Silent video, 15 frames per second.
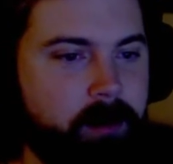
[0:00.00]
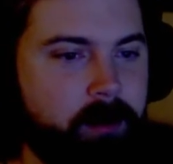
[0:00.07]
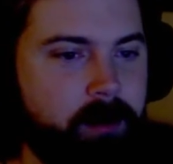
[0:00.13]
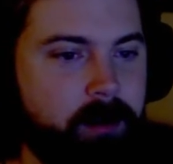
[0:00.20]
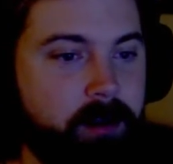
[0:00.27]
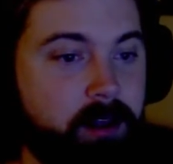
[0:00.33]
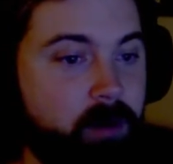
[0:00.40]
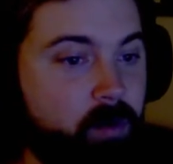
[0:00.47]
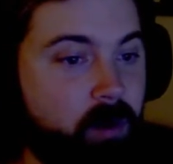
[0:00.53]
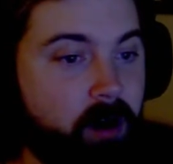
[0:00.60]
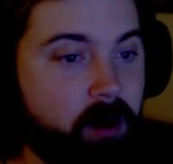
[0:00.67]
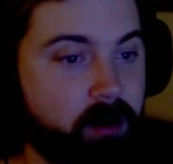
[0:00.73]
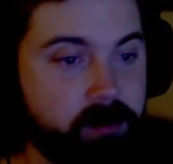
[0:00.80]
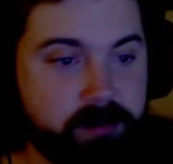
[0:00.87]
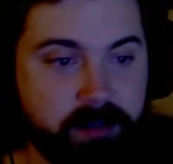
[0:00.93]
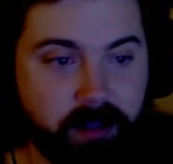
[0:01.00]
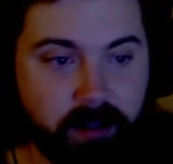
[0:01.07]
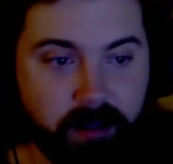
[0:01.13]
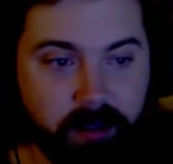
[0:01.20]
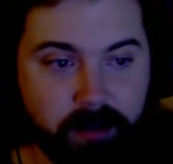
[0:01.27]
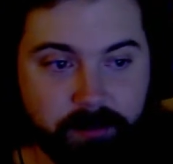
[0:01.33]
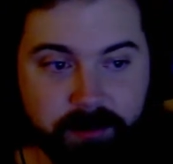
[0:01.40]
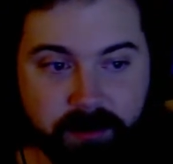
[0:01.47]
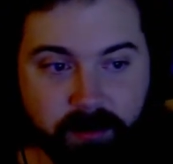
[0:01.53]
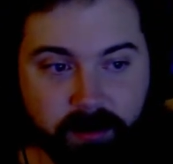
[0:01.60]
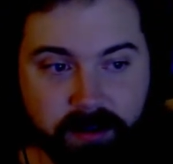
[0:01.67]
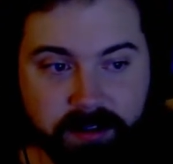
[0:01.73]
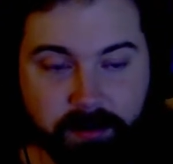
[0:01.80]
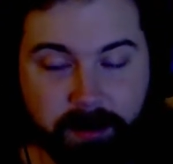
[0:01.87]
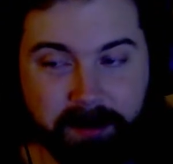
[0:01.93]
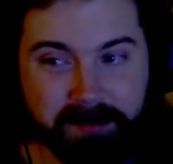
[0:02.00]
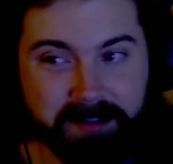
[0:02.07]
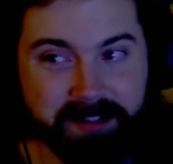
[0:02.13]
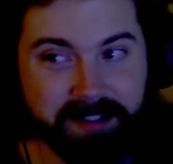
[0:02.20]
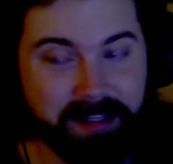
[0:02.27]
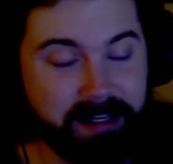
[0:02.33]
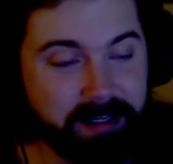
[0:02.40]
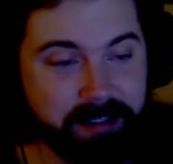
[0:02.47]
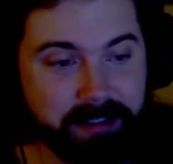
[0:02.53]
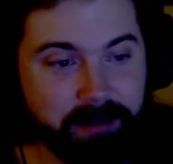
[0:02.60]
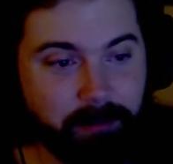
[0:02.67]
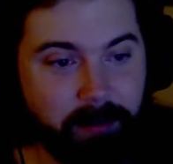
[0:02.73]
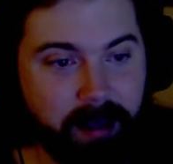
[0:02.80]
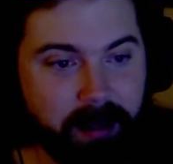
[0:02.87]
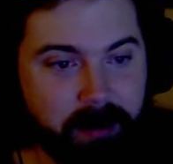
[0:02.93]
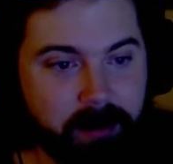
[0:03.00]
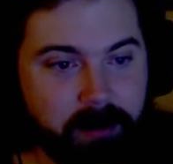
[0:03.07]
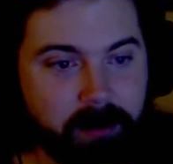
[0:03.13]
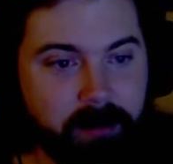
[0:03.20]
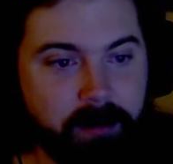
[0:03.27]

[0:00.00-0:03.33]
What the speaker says: You aren't telling him stories about skinned men?